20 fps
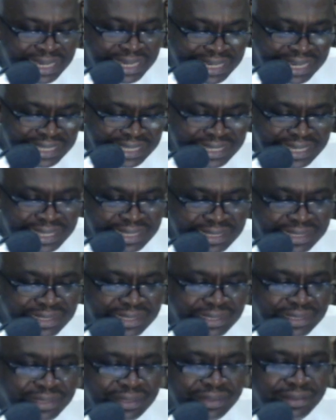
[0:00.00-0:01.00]

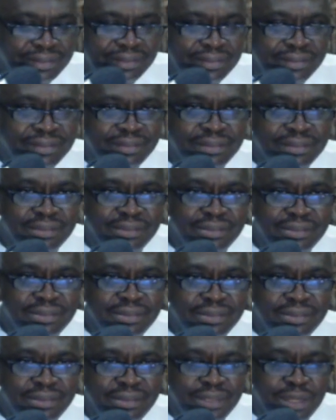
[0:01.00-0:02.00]
greatest,
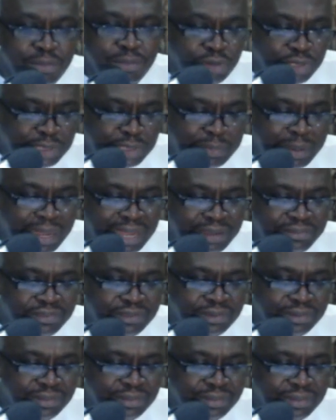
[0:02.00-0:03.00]
the most
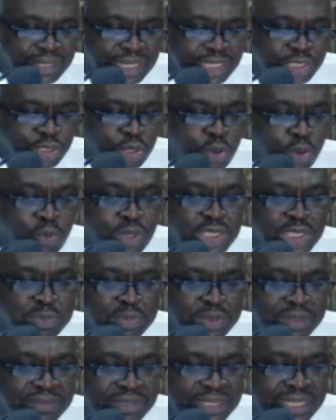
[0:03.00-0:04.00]
powerful, is always
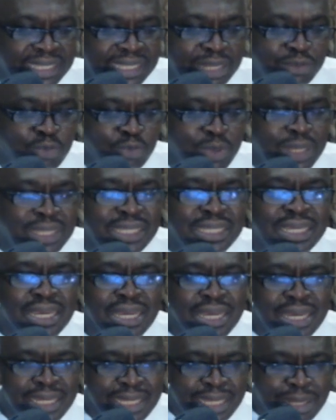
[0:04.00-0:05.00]
preceded with
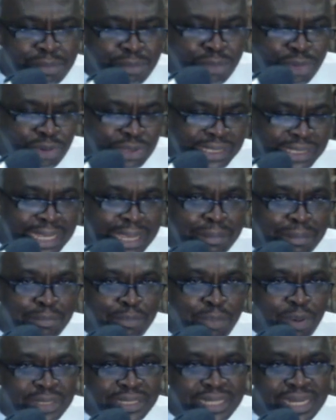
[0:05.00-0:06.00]
the most
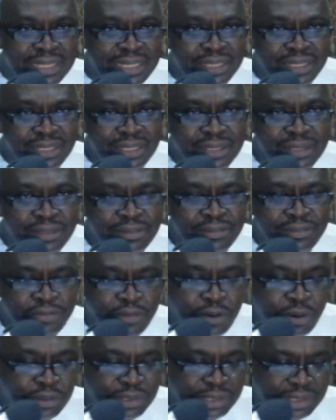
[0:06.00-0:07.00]
important
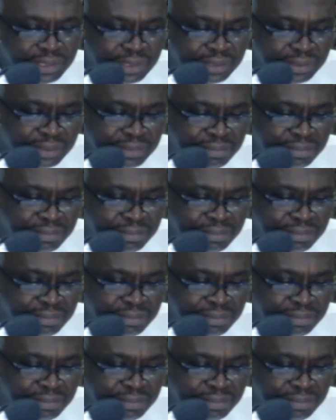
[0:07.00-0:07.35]
force,